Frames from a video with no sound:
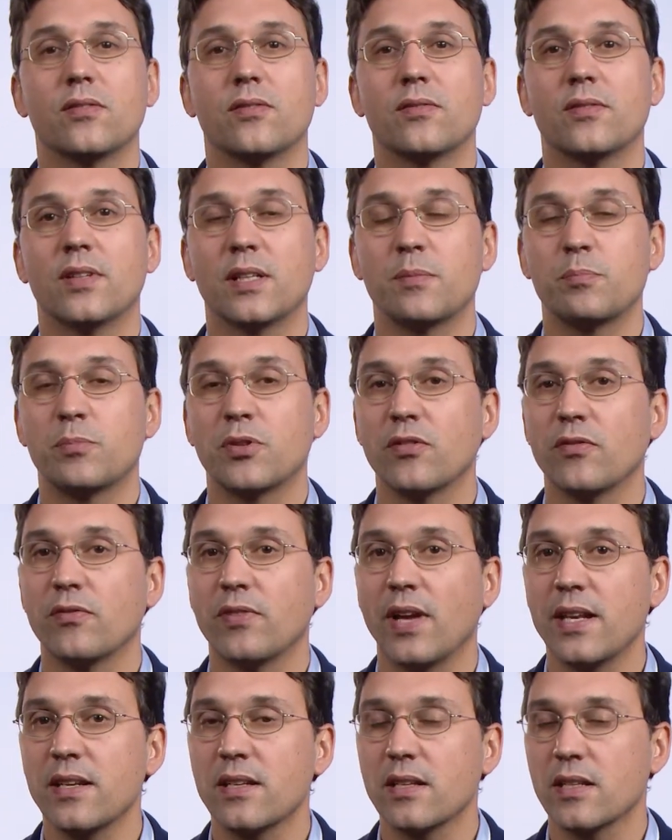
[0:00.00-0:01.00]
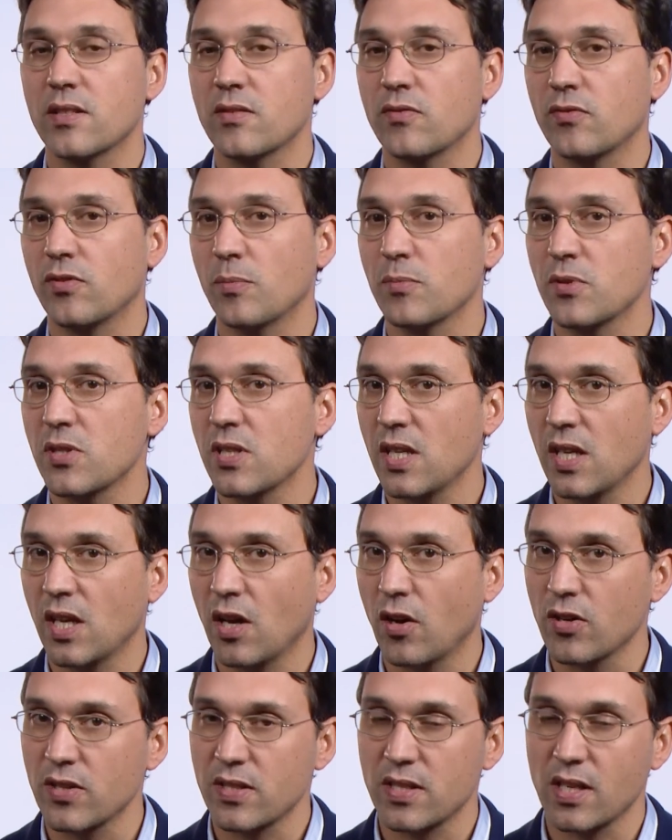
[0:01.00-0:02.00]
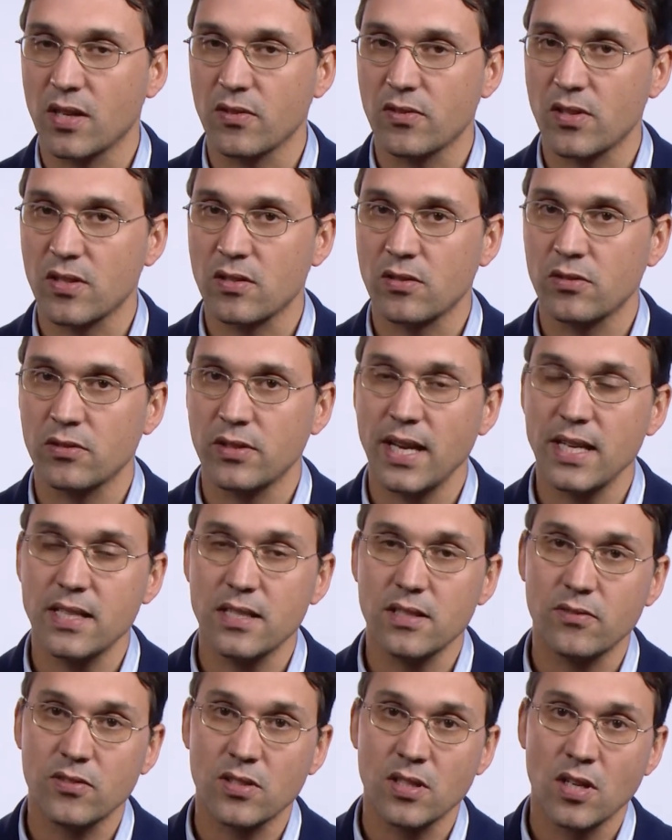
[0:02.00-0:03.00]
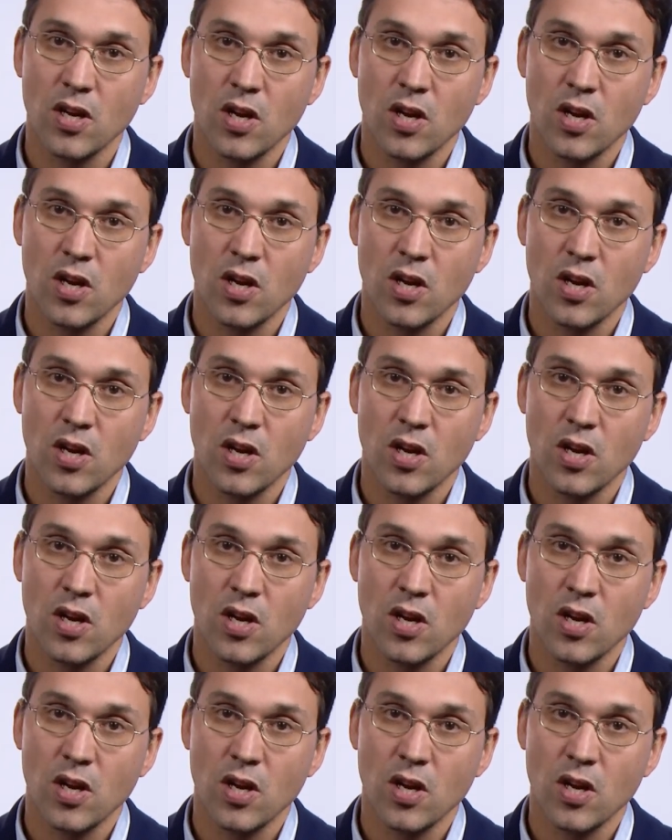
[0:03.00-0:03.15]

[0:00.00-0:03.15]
that prevent us from seeing ourselves as creatives